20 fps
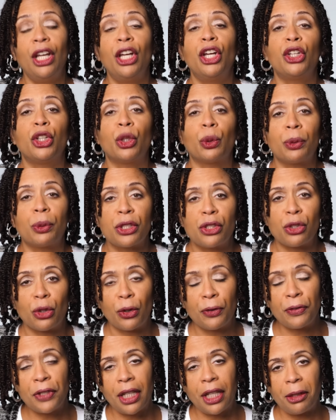your
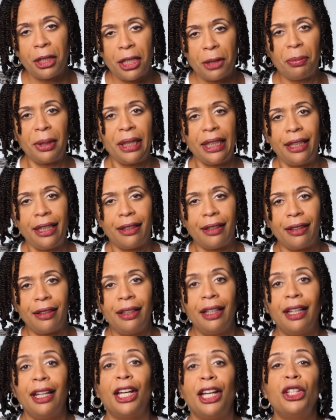reserves get depleted,
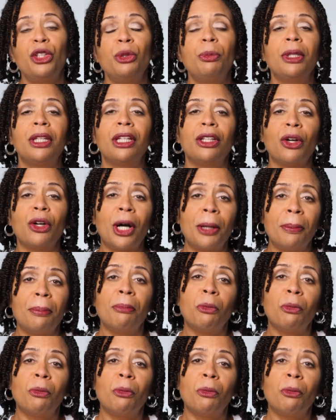and you become